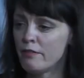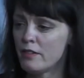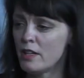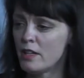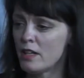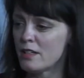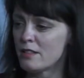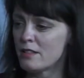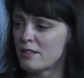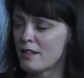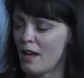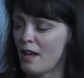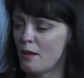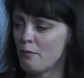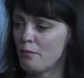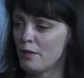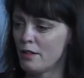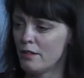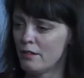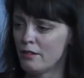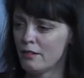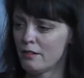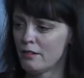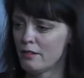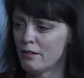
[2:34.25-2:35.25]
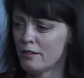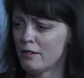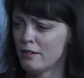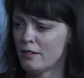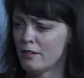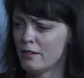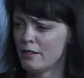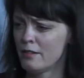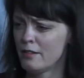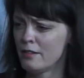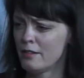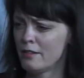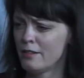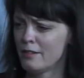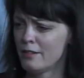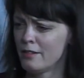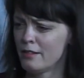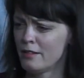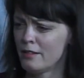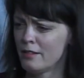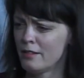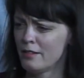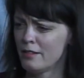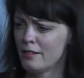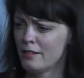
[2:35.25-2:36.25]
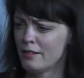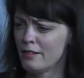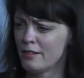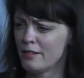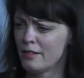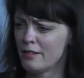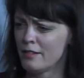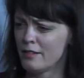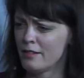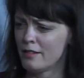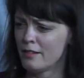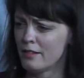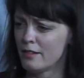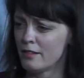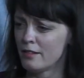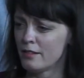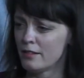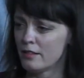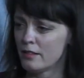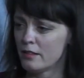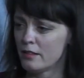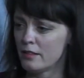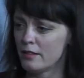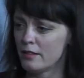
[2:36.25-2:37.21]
know this i know status